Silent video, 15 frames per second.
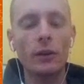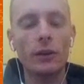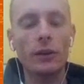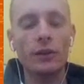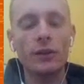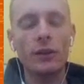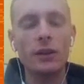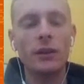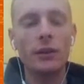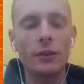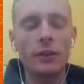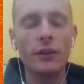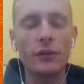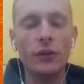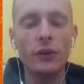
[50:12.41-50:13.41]
There's a, there
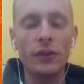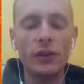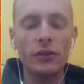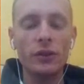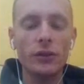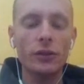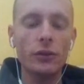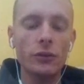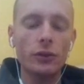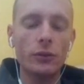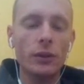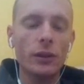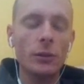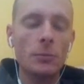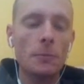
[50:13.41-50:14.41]
are a few things you can
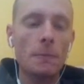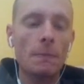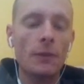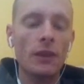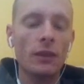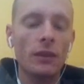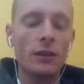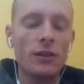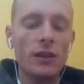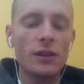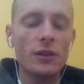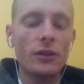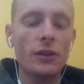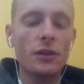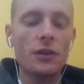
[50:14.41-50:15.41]
do to
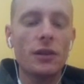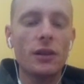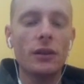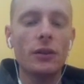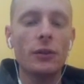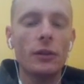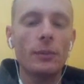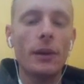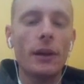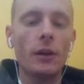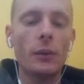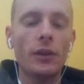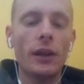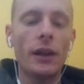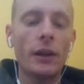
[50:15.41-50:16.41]
change RNG during the battle
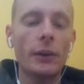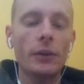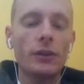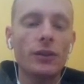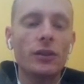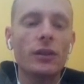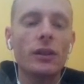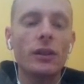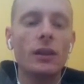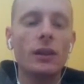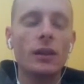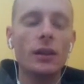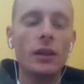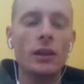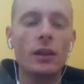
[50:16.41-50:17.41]
without
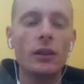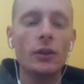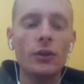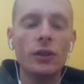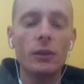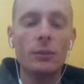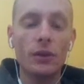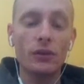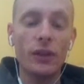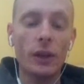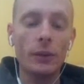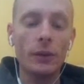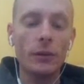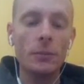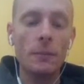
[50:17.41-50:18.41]
using a bro
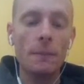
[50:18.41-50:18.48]
flower.